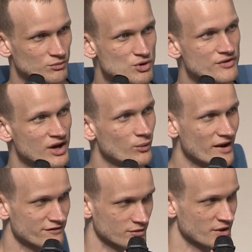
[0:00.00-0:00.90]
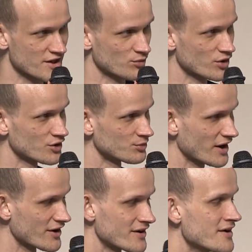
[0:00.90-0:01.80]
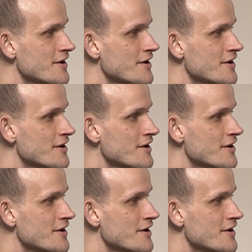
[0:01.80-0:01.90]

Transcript: moving away from this world where